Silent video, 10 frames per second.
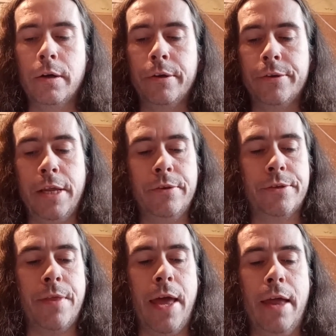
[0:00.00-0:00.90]

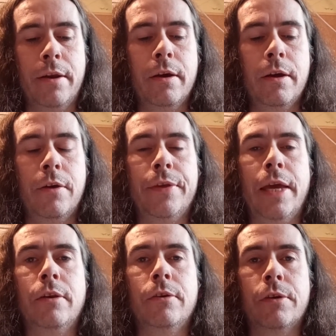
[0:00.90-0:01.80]
Since then,
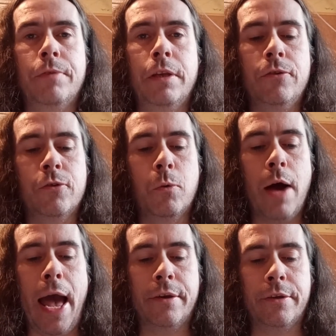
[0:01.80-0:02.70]
the individual
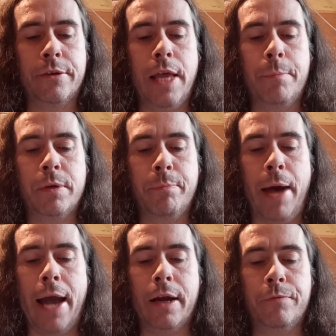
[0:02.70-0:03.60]
had stepped
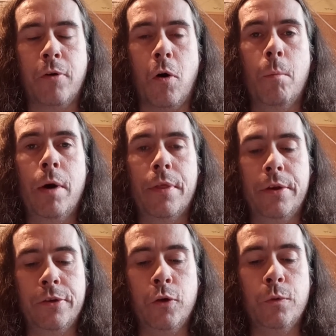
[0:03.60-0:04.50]
back from the
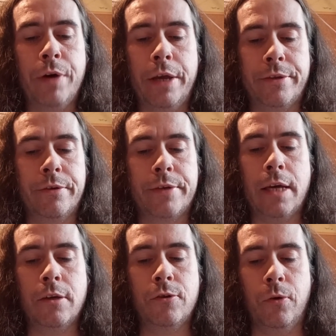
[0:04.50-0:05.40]
new
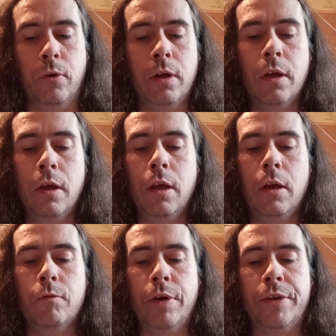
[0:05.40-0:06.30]
presentation,
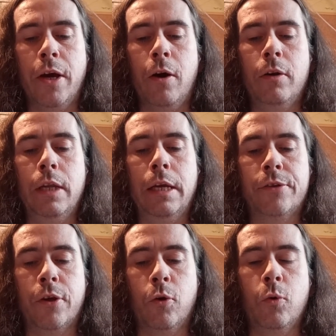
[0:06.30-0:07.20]
returning
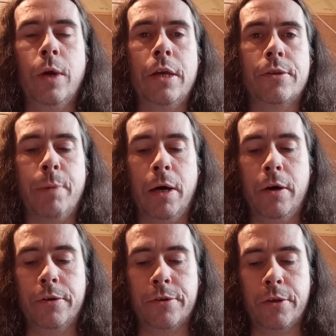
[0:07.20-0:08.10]
to his
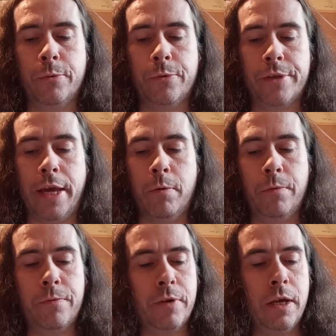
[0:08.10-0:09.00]
personal
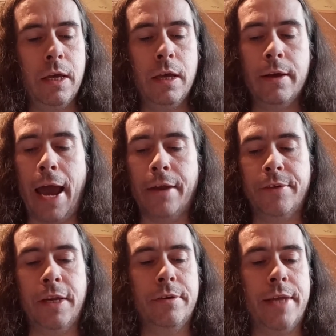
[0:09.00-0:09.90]
self,
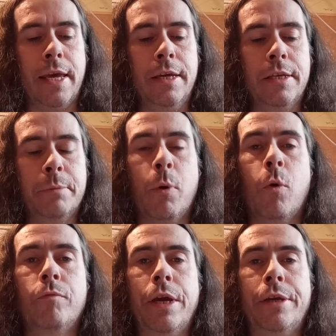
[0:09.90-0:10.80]
and indeed
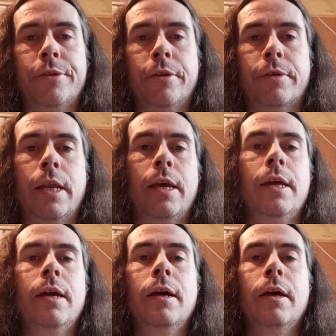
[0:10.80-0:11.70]
more
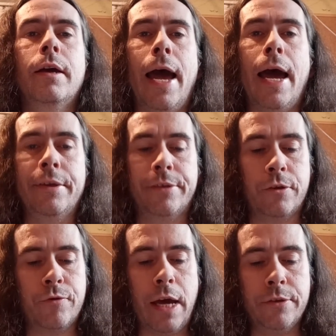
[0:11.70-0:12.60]
recently has
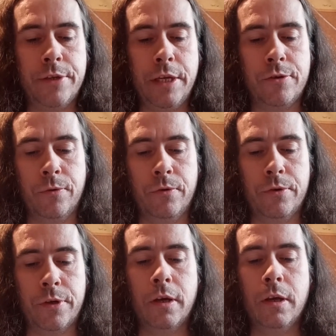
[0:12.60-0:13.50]

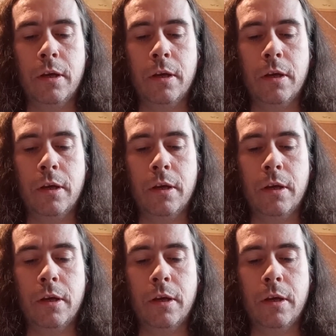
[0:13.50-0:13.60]
transitioned.